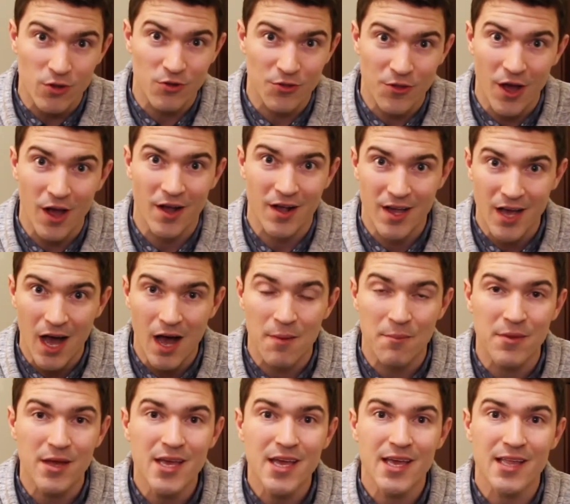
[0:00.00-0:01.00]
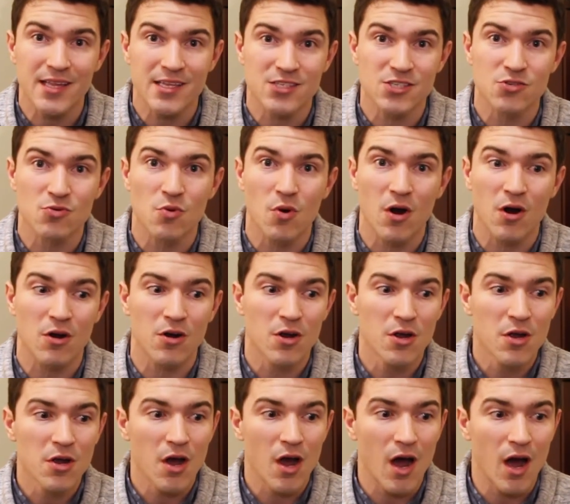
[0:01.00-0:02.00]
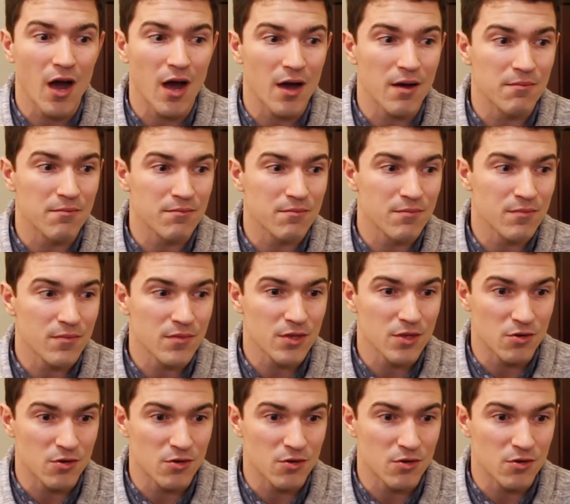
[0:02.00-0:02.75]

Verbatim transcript: will not come unless you are um,